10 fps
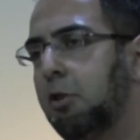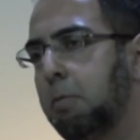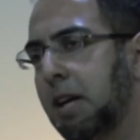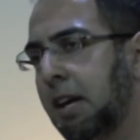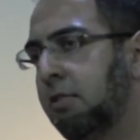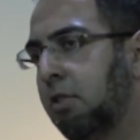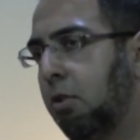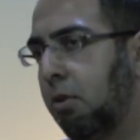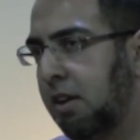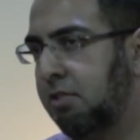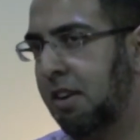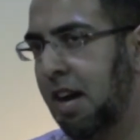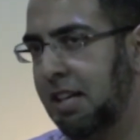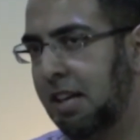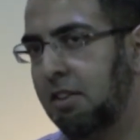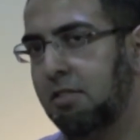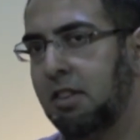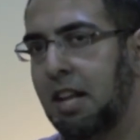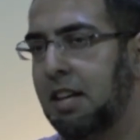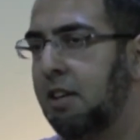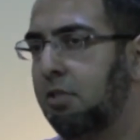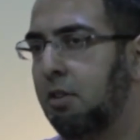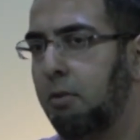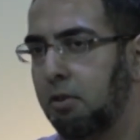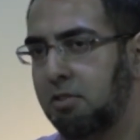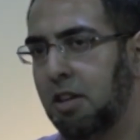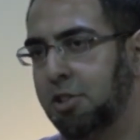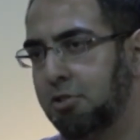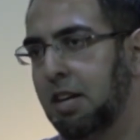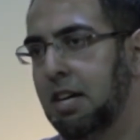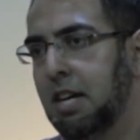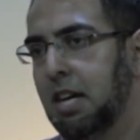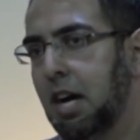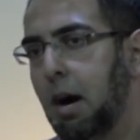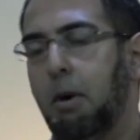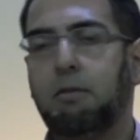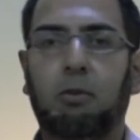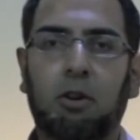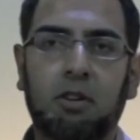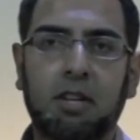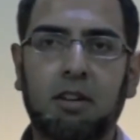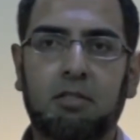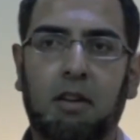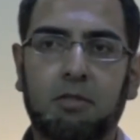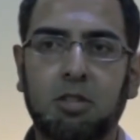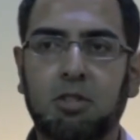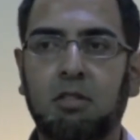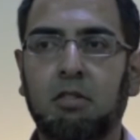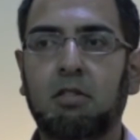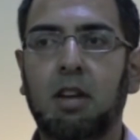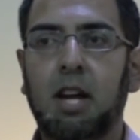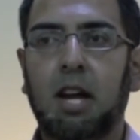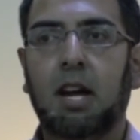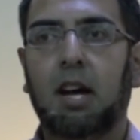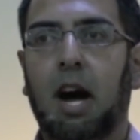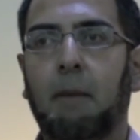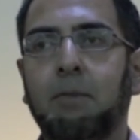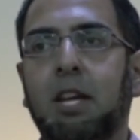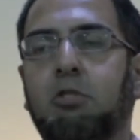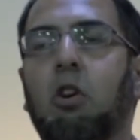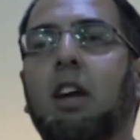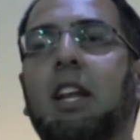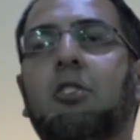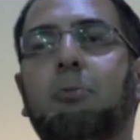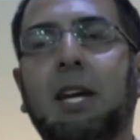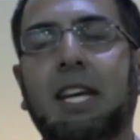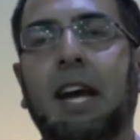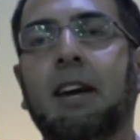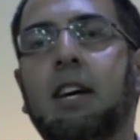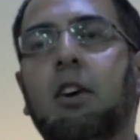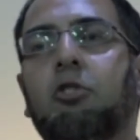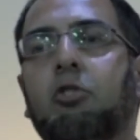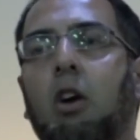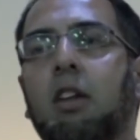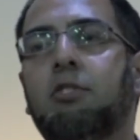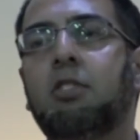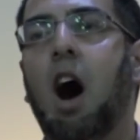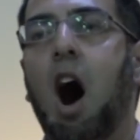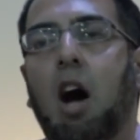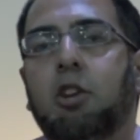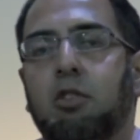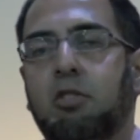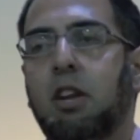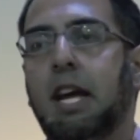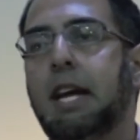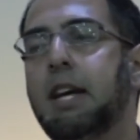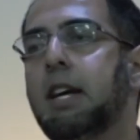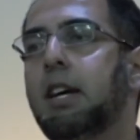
speaking, is the Codex Sinaiticus that dates to the 4th century, about 400 years after Jesus. Historically speaking, scholars arduously